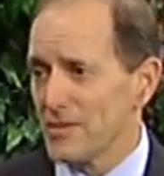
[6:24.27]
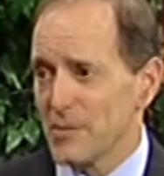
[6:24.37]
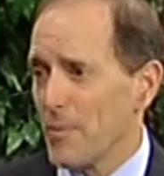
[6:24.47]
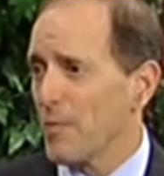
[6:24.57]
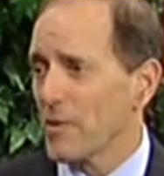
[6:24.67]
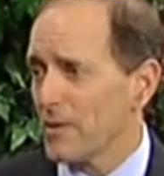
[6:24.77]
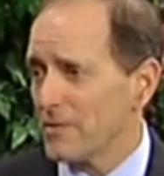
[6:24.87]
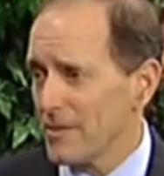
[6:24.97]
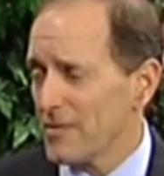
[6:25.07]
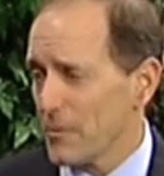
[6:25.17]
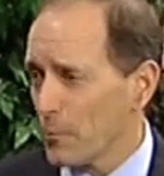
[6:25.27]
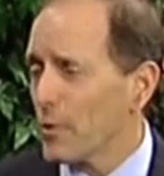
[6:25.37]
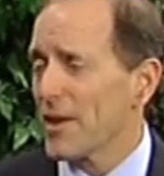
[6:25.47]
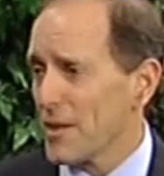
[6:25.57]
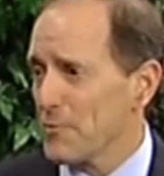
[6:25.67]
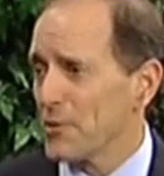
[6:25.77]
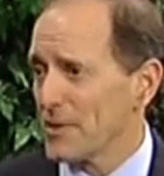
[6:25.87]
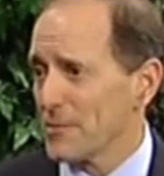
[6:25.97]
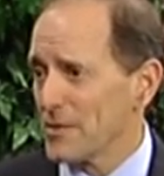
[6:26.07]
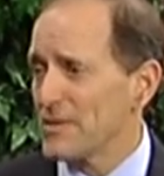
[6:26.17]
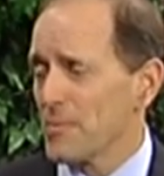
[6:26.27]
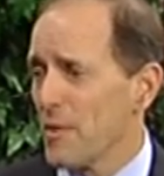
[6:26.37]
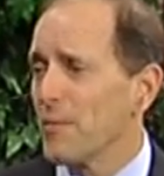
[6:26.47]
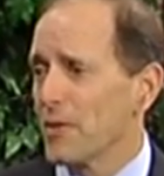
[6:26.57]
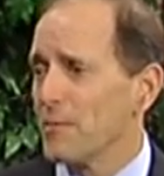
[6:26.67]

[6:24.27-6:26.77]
It's a working building, but it's a public